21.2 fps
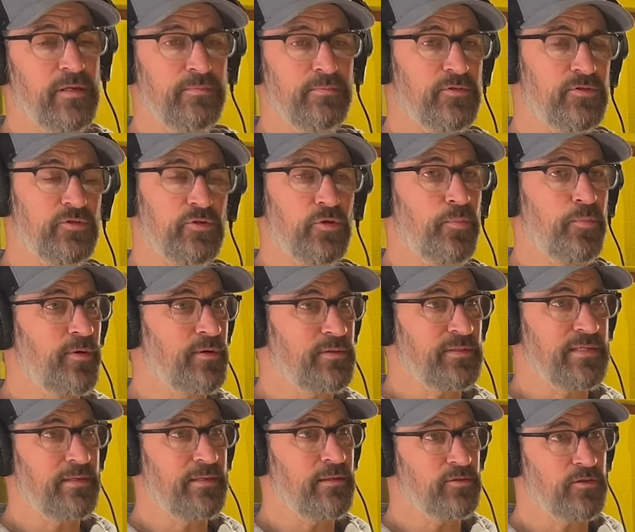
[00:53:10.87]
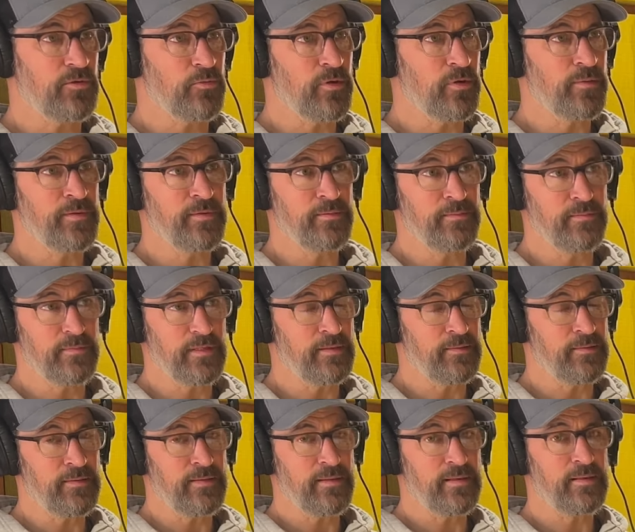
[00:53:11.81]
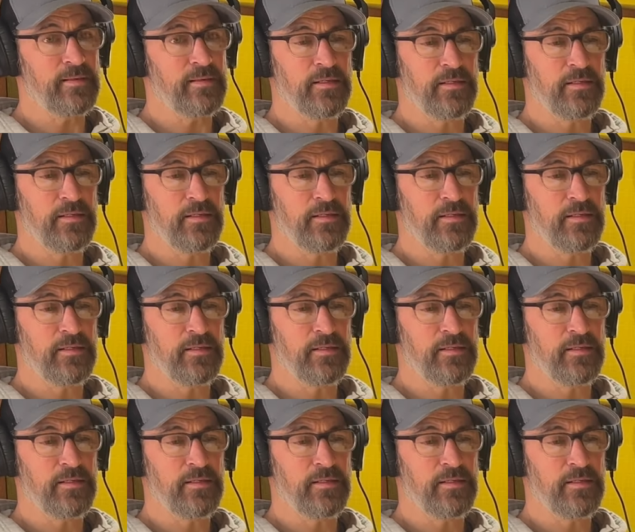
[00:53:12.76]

super intelligent woman. And uh,